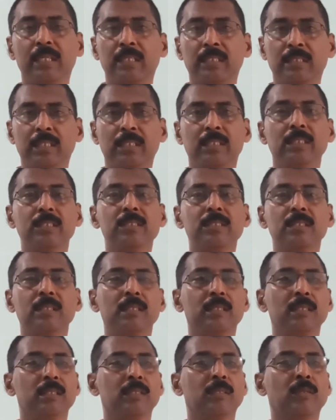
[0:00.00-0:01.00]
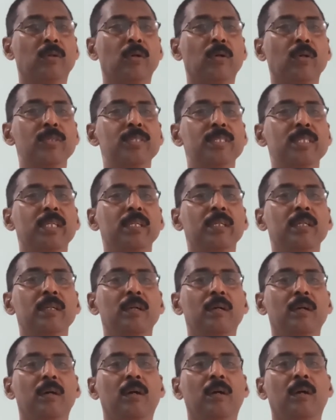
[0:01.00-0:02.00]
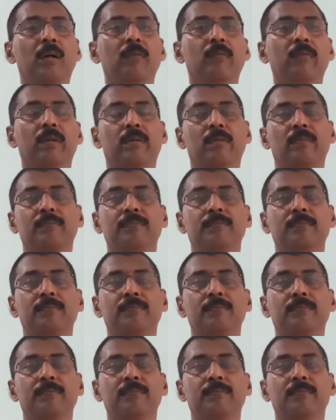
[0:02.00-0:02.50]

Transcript: That is crossing over.